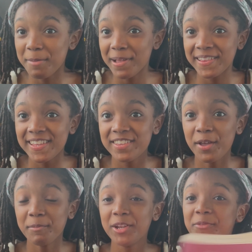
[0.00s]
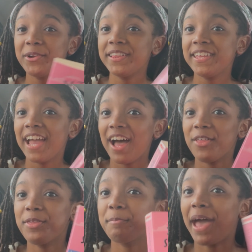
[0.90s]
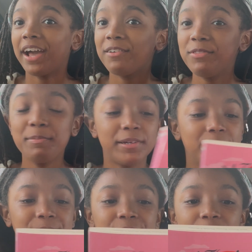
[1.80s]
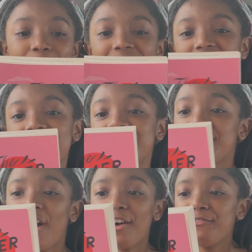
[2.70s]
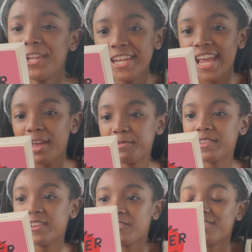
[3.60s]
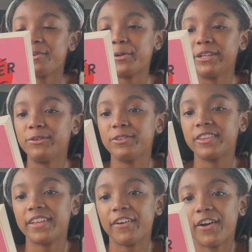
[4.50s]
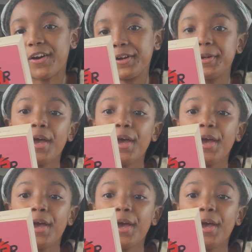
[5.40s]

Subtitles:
besties, so I'm going to read to y'all the back of the book. So it says, it's all fun and games until someone loses their heart.